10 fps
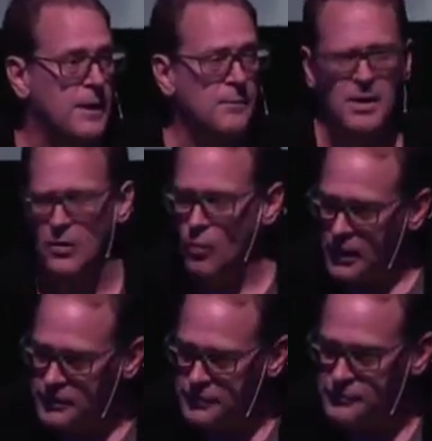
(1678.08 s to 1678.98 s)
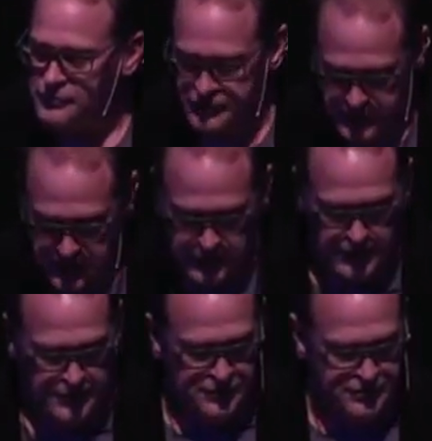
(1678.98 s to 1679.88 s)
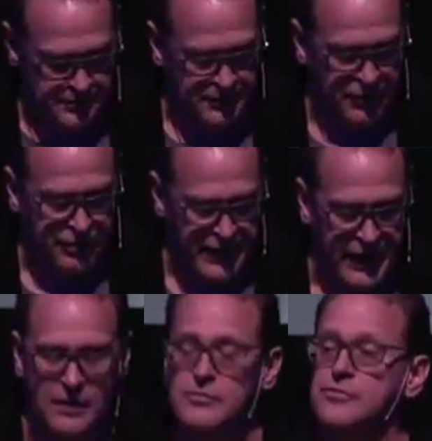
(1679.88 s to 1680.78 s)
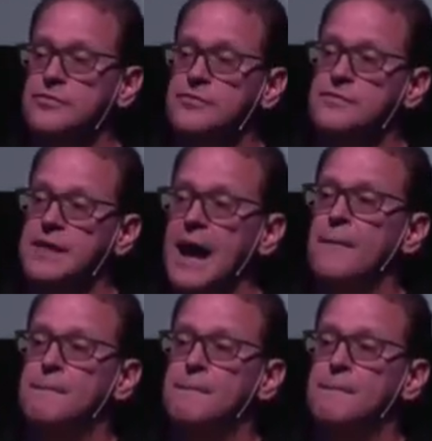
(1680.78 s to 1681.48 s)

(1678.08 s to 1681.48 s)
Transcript: But I want you to see some of the things that